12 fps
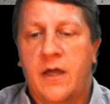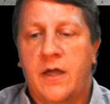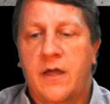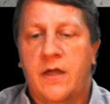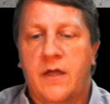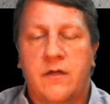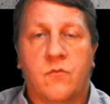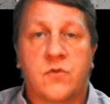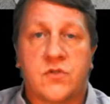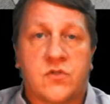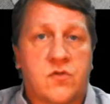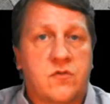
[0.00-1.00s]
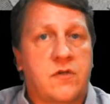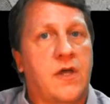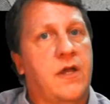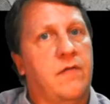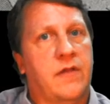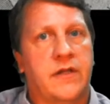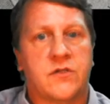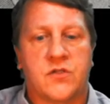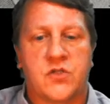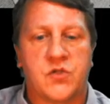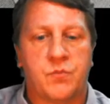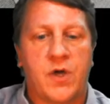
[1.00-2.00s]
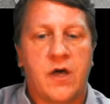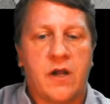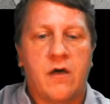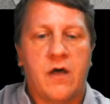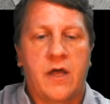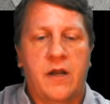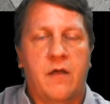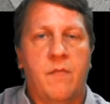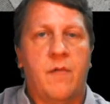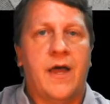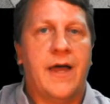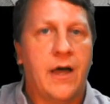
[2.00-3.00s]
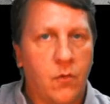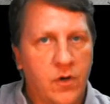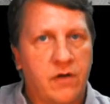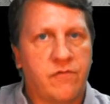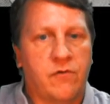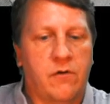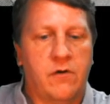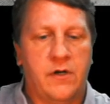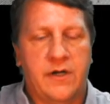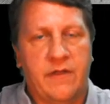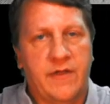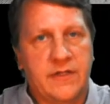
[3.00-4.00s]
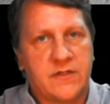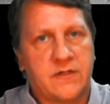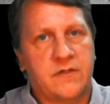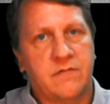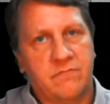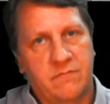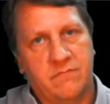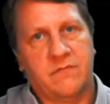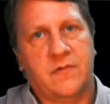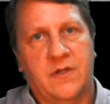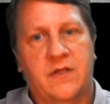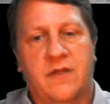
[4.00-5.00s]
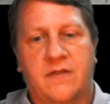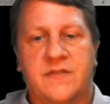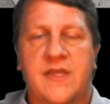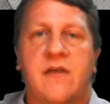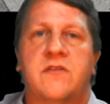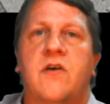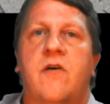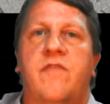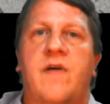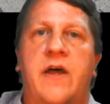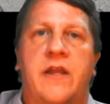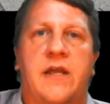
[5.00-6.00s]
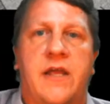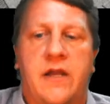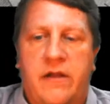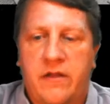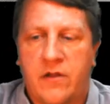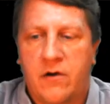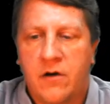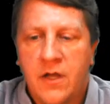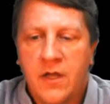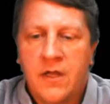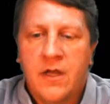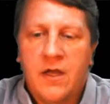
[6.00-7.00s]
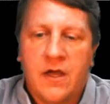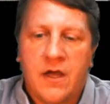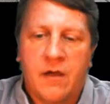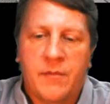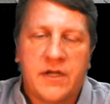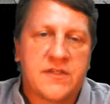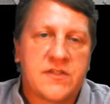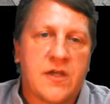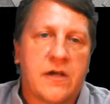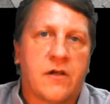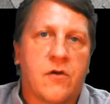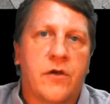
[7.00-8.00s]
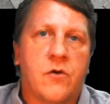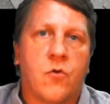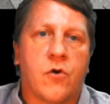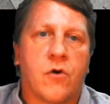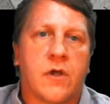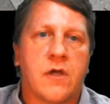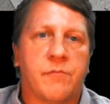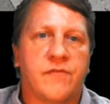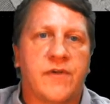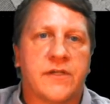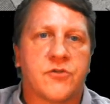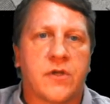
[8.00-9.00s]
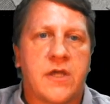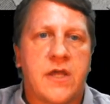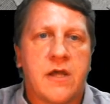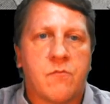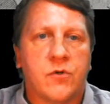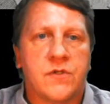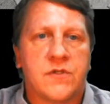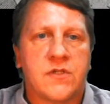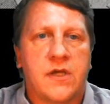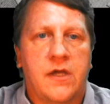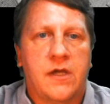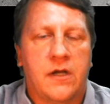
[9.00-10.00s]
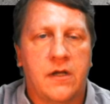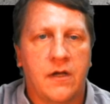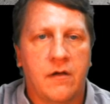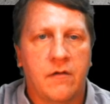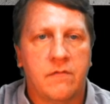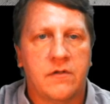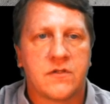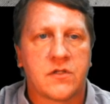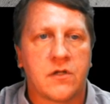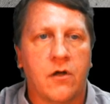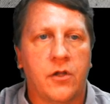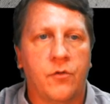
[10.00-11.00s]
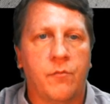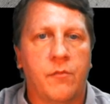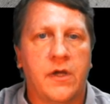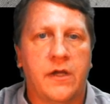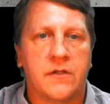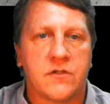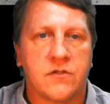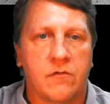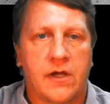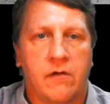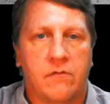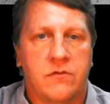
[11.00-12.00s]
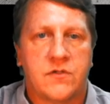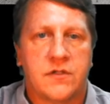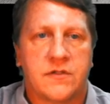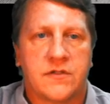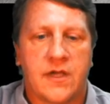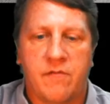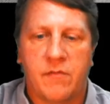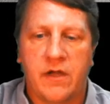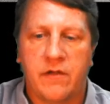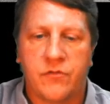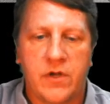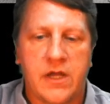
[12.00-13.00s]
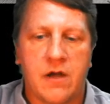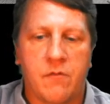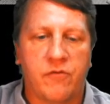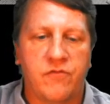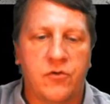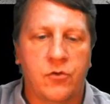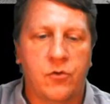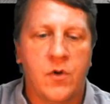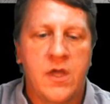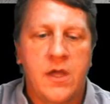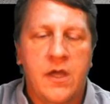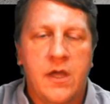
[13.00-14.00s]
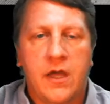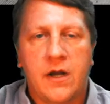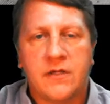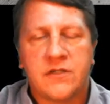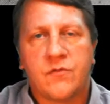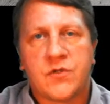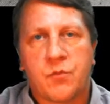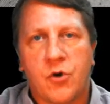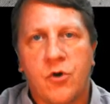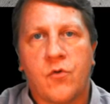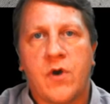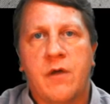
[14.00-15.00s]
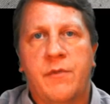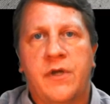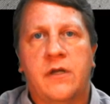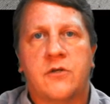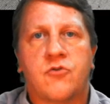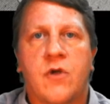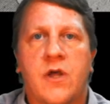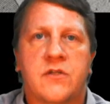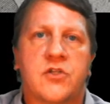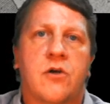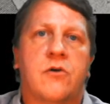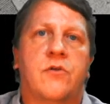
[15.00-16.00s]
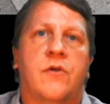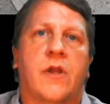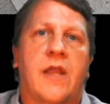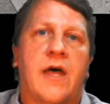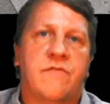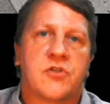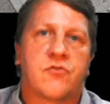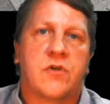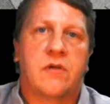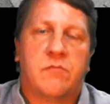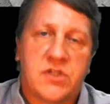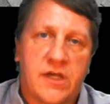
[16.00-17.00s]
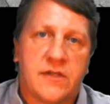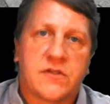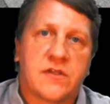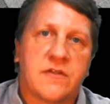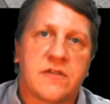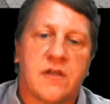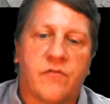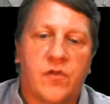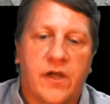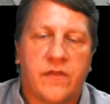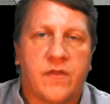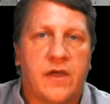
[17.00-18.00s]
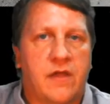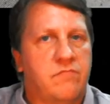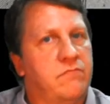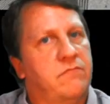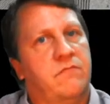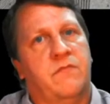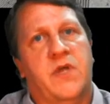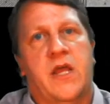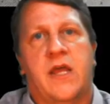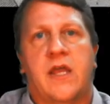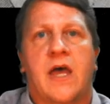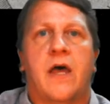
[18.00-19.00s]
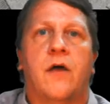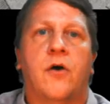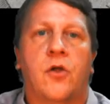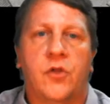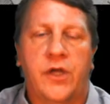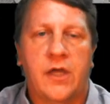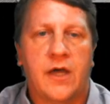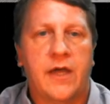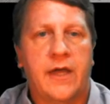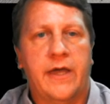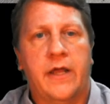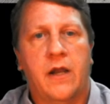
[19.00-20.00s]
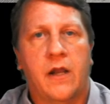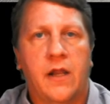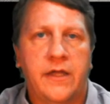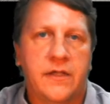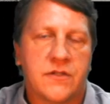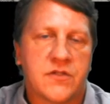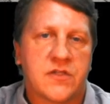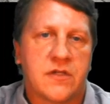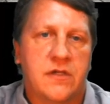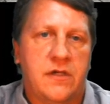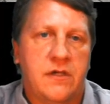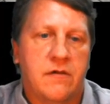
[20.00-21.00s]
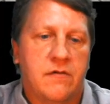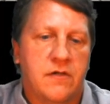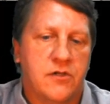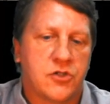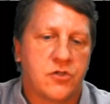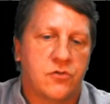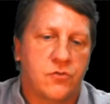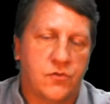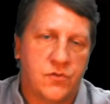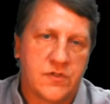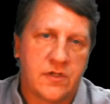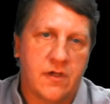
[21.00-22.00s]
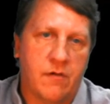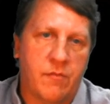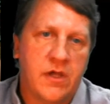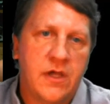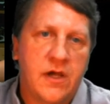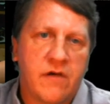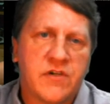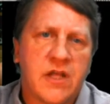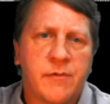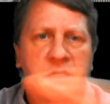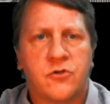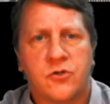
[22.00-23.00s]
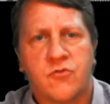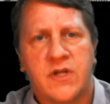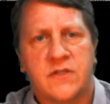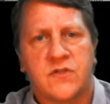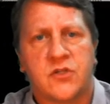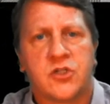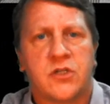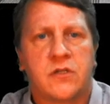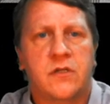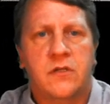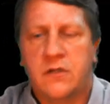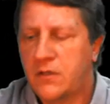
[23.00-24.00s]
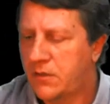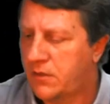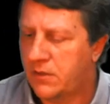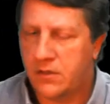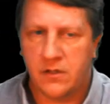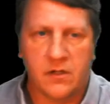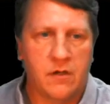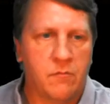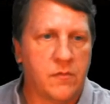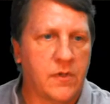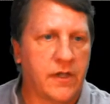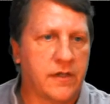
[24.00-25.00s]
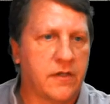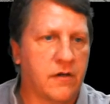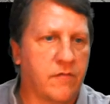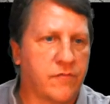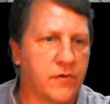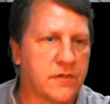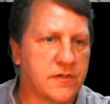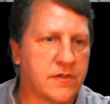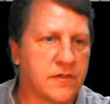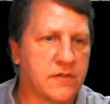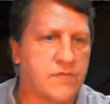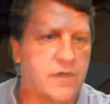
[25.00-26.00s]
It was kind of like just spot on. However, now it sounds all fine and dandy there. I decided to go ahead and order a couple of extra cameras and installed them. And so now you see as I have my 3-camera view. And as I was programming and trying to start doing live stream tests and stuff like that, man, it got ugly. I had latency issues. Every time I do a transition, for instance, if I